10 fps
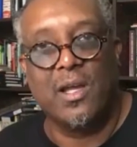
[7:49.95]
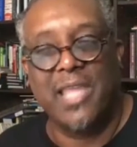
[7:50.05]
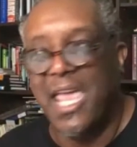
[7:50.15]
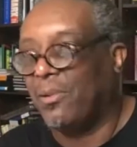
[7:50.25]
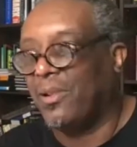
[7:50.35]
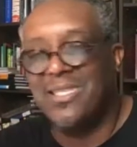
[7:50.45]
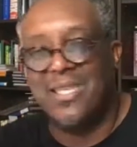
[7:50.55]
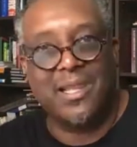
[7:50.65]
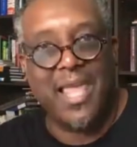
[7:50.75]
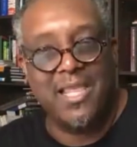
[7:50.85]
Labor is a
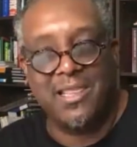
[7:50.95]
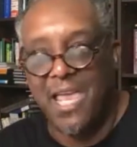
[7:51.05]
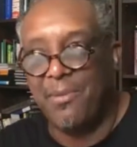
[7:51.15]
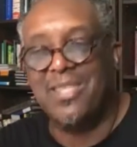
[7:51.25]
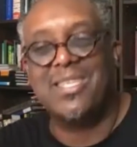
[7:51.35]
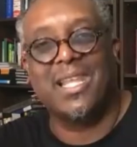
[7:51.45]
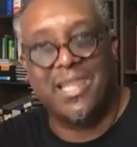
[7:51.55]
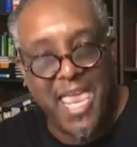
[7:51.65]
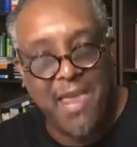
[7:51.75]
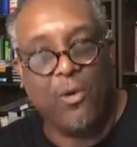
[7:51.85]

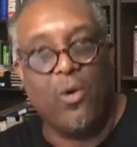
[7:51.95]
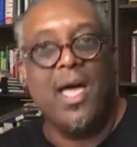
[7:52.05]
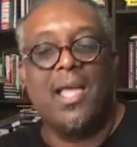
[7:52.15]
label.